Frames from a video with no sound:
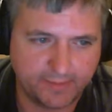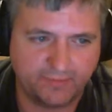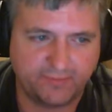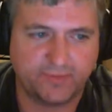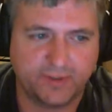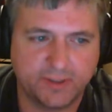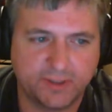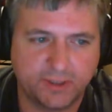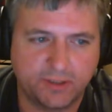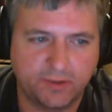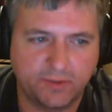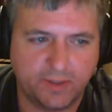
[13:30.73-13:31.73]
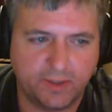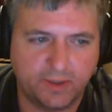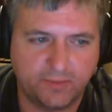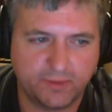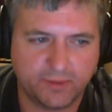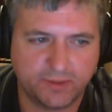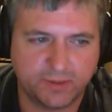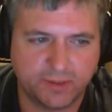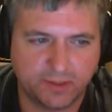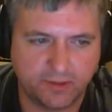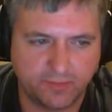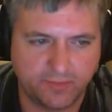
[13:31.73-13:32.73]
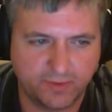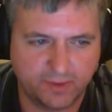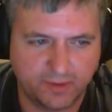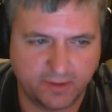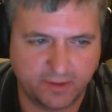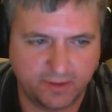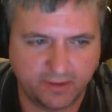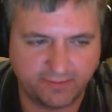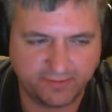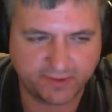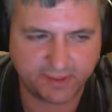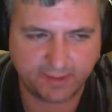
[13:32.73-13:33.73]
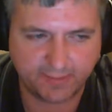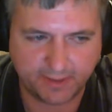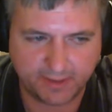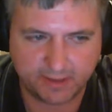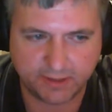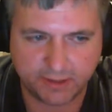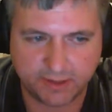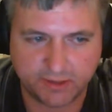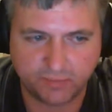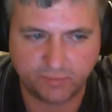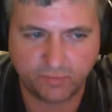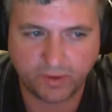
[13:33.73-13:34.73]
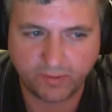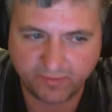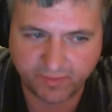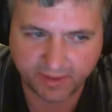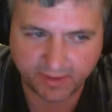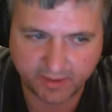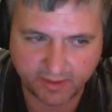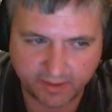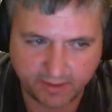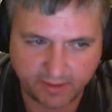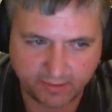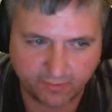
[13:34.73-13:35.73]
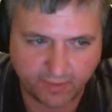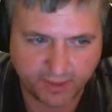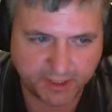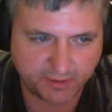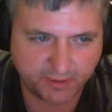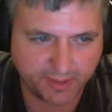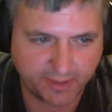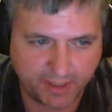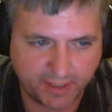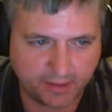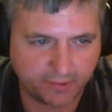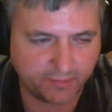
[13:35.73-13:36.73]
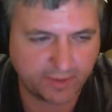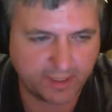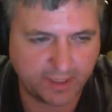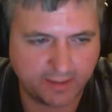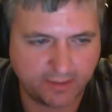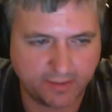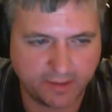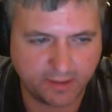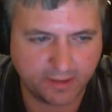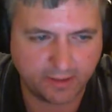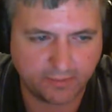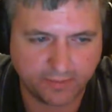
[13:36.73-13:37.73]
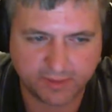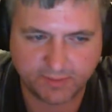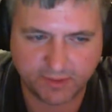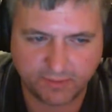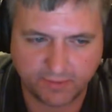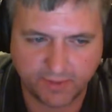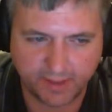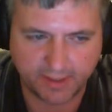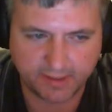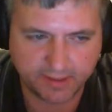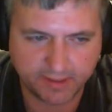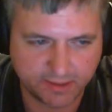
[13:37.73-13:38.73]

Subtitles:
Now for this show, we usually start with our first topic is just what we've been either watching or playing or reading and kind of what's been going on.